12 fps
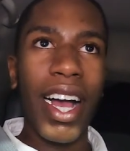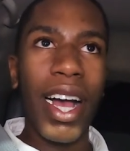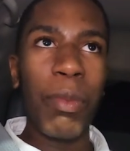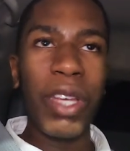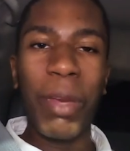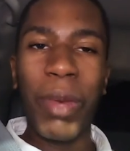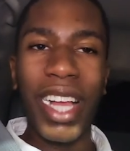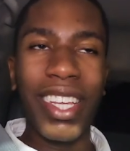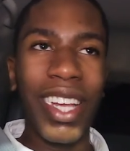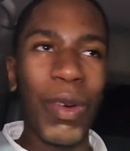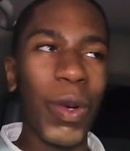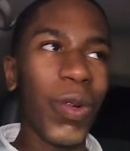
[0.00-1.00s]
I'm gonna get back
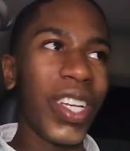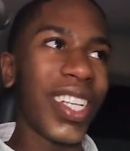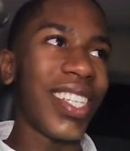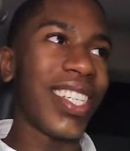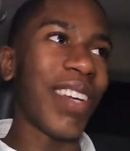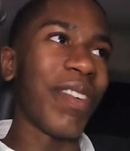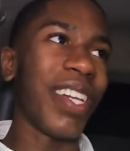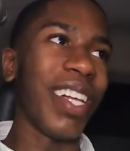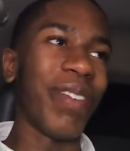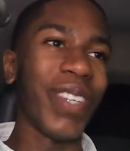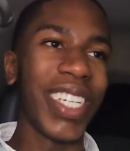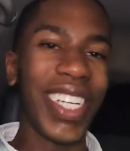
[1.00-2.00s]
to y'all when we get to
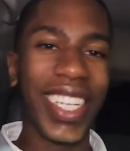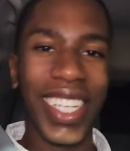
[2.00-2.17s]
7-Eleven.